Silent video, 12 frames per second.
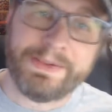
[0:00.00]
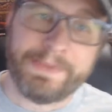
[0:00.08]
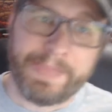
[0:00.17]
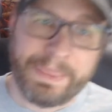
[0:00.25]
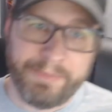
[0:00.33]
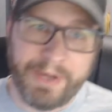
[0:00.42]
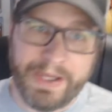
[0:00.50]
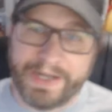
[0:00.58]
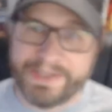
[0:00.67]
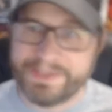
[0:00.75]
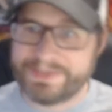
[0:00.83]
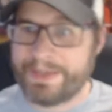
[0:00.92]
but I
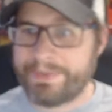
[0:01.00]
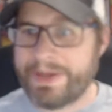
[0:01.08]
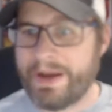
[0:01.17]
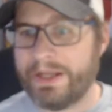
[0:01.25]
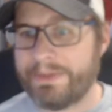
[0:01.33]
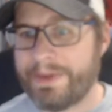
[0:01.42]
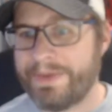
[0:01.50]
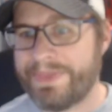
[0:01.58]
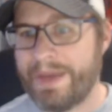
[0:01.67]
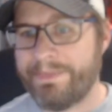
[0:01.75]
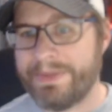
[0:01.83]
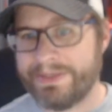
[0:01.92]
need to stop caring about
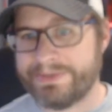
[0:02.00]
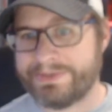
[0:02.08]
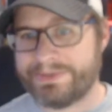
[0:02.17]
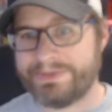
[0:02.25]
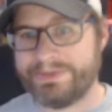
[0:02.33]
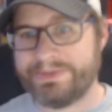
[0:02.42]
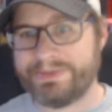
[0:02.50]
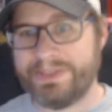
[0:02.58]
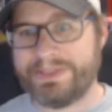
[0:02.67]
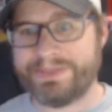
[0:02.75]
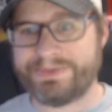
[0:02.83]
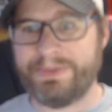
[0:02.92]
that because it
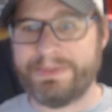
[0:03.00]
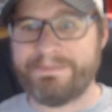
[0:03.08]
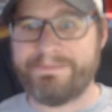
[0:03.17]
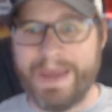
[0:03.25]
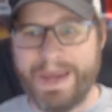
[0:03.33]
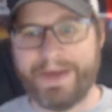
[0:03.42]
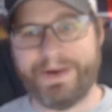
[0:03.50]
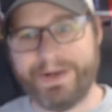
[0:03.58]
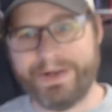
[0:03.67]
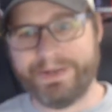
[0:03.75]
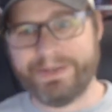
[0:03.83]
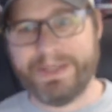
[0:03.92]
doesn't really
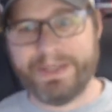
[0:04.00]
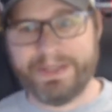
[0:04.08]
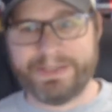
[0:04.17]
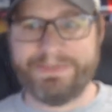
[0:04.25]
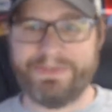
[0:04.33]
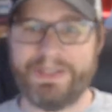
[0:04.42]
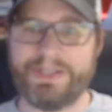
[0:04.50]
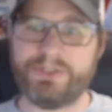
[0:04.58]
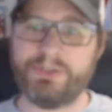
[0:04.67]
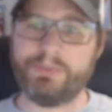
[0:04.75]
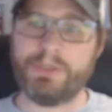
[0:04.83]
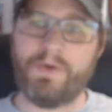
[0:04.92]
matter. Because even if they
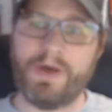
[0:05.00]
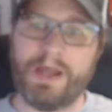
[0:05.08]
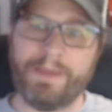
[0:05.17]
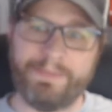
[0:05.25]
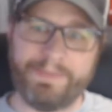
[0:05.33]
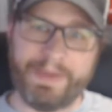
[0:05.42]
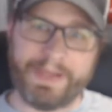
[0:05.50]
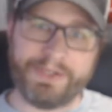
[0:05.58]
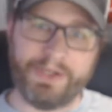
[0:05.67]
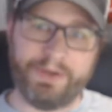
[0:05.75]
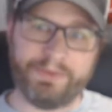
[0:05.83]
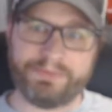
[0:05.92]
do blow up, like, I
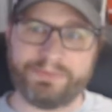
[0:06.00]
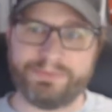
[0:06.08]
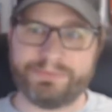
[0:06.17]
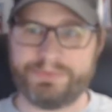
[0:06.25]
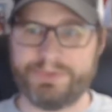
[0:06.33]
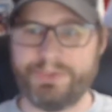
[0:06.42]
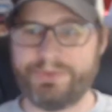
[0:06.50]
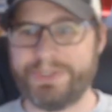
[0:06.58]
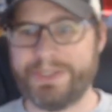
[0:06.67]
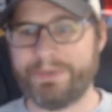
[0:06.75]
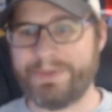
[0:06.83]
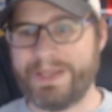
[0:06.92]
don't usually
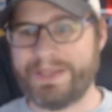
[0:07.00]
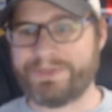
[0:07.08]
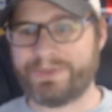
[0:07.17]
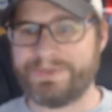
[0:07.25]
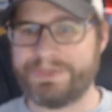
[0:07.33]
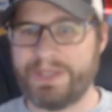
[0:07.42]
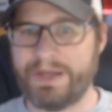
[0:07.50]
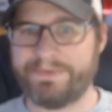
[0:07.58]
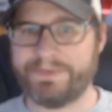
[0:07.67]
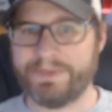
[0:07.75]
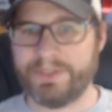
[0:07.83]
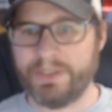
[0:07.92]
get rid of that sort of stuff.
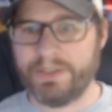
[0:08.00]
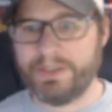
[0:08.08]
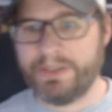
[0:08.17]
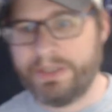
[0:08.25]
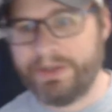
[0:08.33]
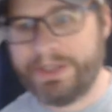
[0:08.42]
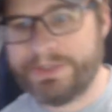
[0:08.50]
How do I get so